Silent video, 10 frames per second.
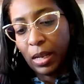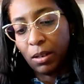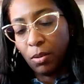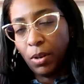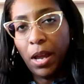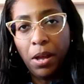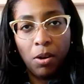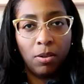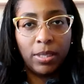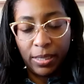I don't
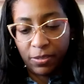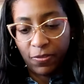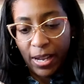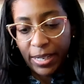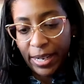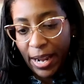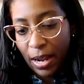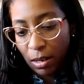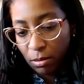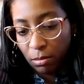know. Let's find
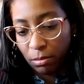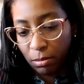out.